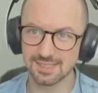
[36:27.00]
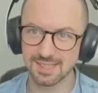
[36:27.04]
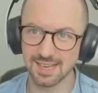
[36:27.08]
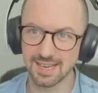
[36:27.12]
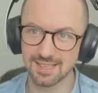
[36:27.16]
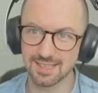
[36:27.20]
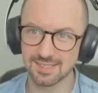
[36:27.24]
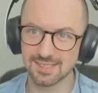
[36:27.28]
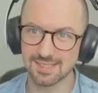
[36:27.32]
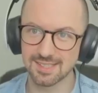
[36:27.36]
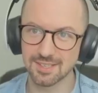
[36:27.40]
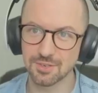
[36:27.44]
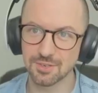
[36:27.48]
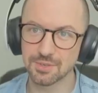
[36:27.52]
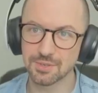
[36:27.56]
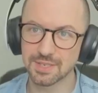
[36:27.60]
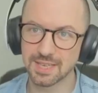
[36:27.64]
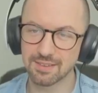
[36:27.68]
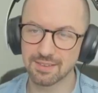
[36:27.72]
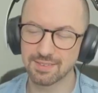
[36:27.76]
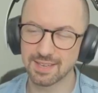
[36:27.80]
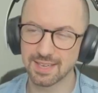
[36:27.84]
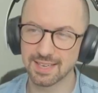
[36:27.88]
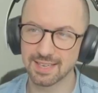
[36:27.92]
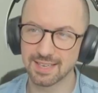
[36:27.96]
so, it's still
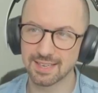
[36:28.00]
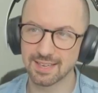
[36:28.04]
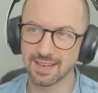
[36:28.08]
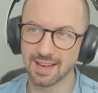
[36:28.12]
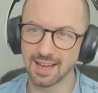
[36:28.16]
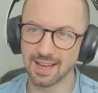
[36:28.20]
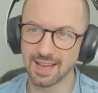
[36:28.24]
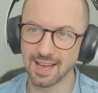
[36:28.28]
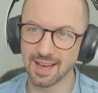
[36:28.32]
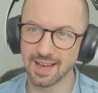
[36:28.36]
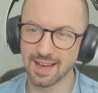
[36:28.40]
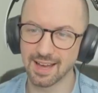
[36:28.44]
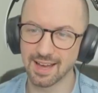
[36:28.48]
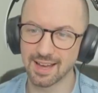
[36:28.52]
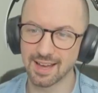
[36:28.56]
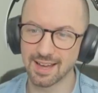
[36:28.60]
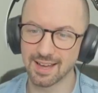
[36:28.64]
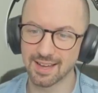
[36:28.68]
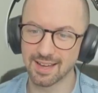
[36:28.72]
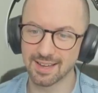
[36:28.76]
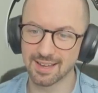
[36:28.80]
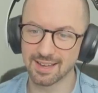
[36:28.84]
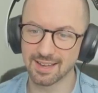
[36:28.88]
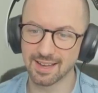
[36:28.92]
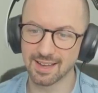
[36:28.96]
giving.
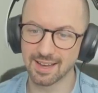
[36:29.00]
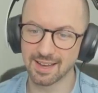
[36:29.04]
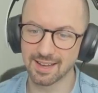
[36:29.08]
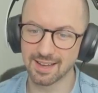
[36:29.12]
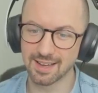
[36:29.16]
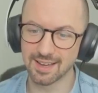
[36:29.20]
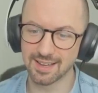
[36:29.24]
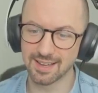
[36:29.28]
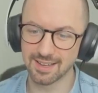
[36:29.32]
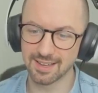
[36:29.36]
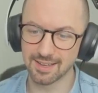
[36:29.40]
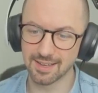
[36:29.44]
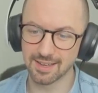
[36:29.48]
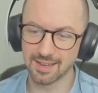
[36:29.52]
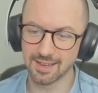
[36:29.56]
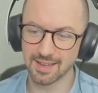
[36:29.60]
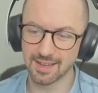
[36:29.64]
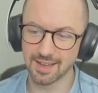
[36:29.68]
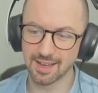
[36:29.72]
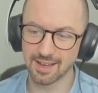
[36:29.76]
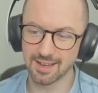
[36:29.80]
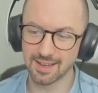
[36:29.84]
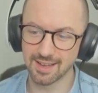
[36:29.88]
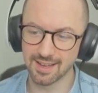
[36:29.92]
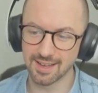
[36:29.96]
Uh, uh,
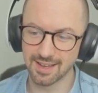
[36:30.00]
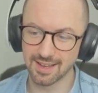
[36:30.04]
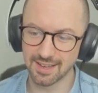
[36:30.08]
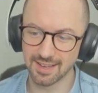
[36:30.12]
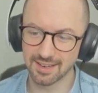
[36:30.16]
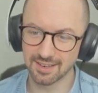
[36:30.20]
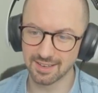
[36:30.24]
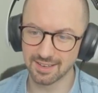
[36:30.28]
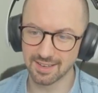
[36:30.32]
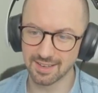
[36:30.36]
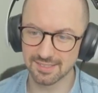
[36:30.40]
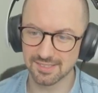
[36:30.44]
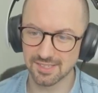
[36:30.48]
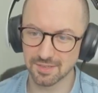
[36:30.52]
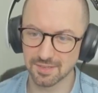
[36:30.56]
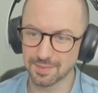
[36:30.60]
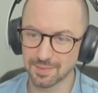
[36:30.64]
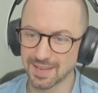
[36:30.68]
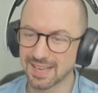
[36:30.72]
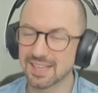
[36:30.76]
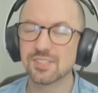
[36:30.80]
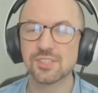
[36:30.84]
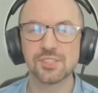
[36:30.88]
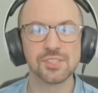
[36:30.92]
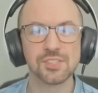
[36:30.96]
uh, and some
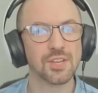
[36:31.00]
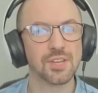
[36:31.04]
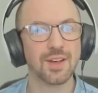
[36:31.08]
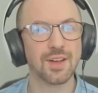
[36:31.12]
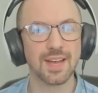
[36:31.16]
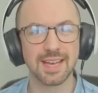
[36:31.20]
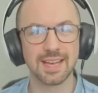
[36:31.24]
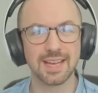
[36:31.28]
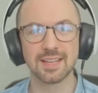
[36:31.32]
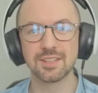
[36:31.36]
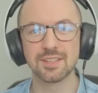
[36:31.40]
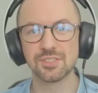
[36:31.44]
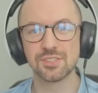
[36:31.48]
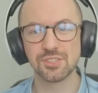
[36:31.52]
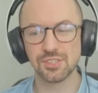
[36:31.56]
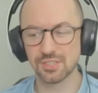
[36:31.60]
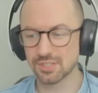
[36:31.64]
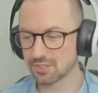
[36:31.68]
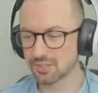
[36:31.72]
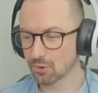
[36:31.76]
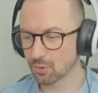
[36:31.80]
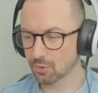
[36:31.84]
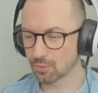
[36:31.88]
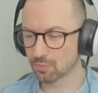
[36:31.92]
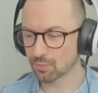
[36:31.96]
insight into
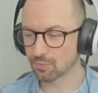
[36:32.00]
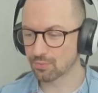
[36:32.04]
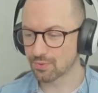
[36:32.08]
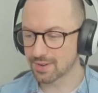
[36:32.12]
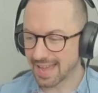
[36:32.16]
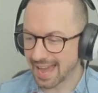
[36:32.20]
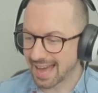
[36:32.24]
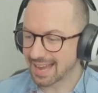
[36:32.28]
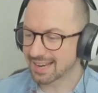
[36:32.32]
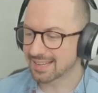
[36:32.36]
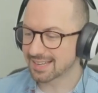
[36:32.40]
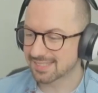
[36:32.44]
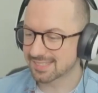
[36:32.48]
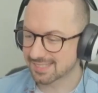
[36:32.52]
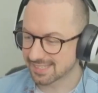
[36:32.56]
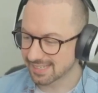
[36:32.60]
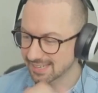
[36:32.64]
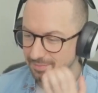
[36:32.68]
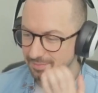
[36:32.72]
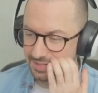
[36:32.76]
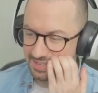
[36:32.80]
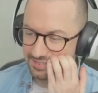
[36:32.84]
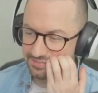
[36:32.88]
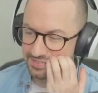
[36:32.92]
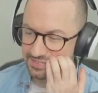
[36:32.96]
your reality.
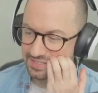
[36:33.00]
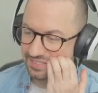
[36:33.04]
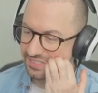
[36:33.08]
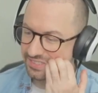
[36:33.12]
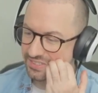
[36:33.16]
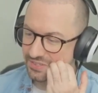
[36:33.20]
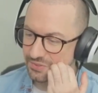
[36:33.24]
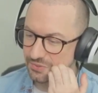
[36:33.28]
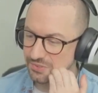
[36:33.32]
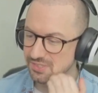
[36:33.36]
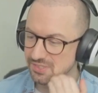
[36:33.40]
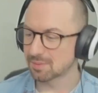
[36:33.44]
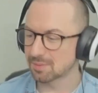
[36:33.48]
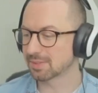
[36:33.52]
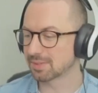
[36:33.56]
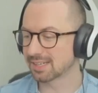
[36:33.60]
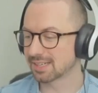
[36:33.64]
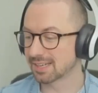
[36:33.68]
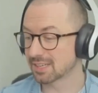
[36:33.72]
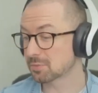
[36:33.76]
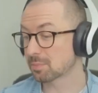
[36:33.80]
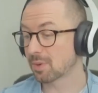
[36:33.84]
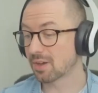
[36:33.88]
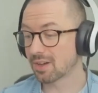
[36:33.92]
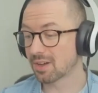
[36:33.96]
I mean, if it's still something
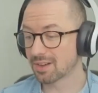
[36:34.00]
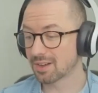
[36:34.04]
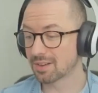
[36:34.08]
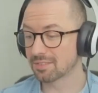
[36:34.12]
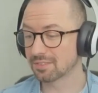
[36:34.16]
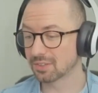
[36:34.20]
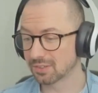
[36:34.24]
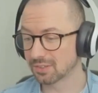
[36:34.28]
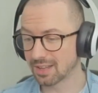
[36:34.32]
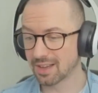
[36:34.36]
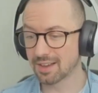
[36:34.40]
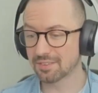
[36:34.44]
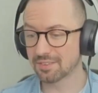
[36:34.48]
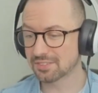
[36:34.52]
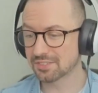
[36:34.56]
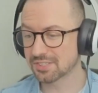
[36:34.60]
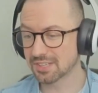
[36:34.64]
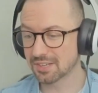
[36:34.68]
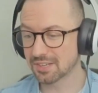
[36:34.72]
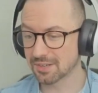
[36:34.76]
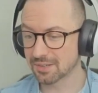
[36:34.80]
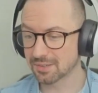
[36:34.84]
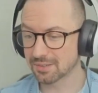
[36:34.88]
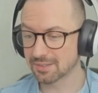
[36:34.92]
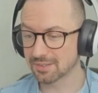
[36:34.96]
that's part of your
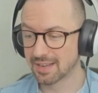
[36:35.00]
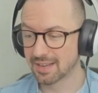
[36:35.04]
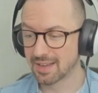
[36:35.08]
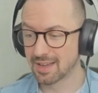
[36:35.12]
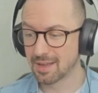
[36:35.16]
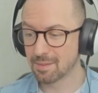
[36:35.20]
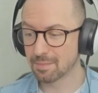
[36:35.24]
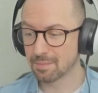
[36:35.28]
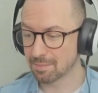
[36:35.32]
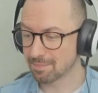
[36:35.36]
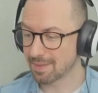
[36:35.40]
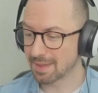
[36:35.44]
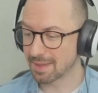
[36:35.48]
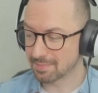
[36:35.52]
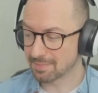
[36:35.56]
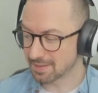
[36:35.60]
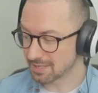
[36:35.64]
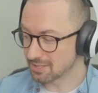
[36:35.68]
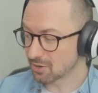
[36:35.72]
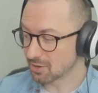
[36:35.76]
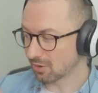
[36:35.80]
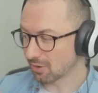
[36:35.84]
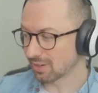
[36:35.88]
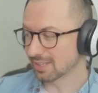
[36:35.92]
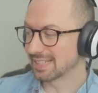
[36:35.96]
lifestyle, but maybe
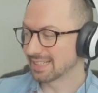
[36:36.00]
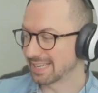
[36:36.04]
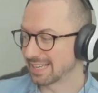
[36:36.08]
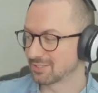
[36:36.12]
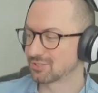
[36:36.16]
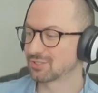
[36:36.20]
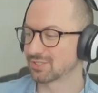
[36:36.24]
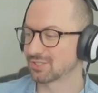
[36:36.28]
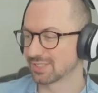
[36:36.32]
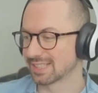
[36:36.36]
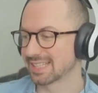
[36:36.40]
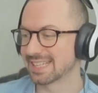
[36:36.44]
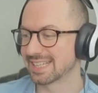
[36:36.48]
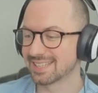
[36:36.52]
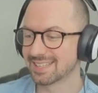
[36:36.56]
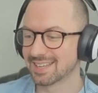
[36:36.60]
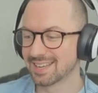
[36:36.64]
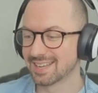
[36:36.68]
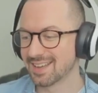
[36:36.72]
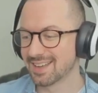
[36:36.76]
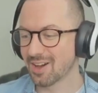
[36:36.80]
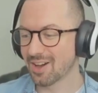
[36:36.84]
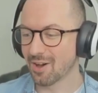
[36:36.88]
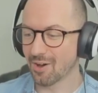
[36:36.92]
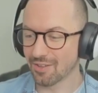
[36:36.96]
not literally
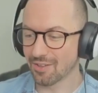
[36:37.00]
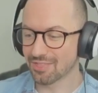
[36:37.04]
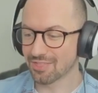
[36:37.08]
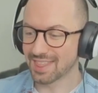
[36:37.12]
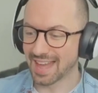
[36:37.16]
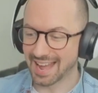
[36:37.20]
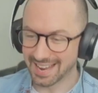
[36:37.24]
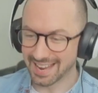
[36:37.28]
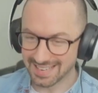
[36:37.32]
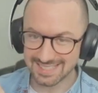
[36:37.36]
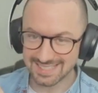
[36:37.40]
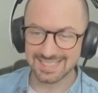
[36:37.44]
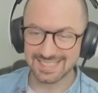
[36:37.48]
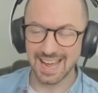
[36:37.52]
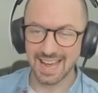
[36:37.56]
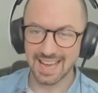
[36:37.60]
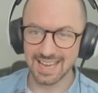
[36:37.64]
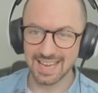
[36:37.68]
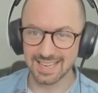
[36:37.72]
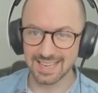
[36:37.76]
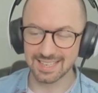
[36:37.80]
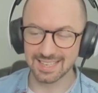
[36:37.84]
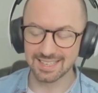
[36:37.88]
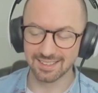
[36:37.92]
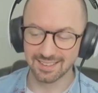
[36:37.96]
on that
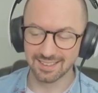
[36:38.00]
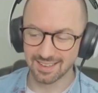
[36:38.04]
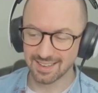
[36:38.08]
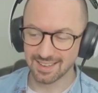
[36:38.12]
day.